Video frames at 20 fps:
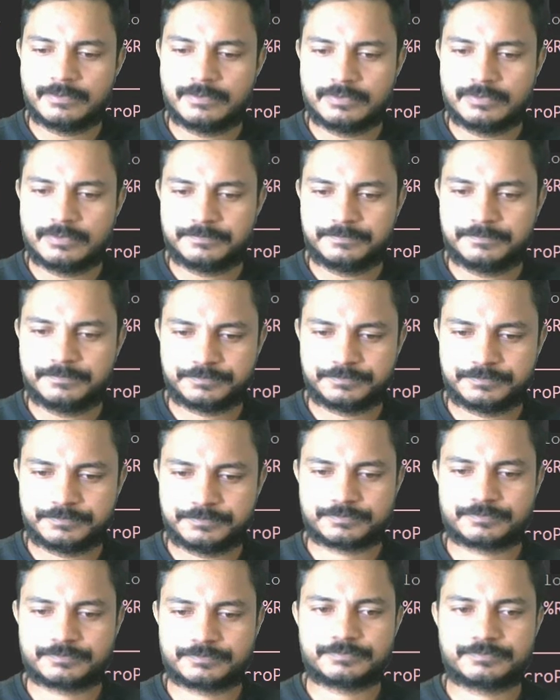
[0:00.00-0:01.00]

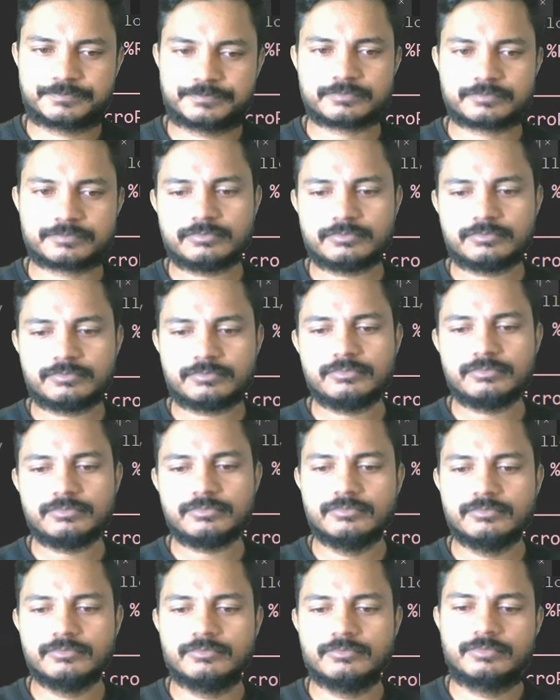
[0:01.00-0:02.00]

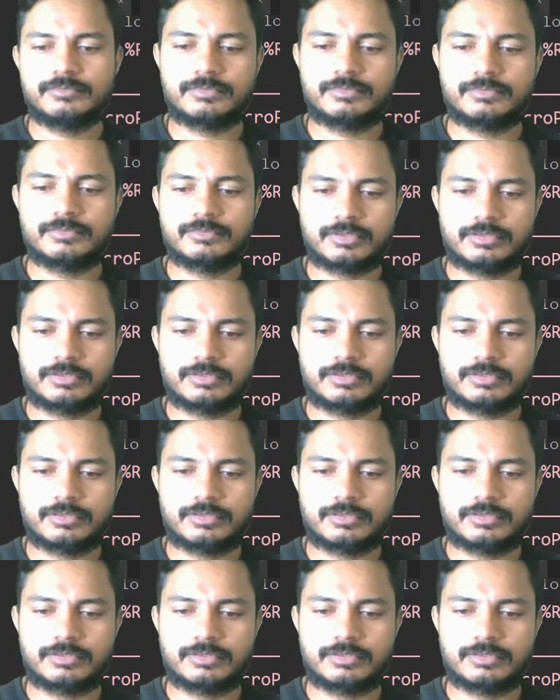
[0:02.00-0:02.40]
(no one is talking)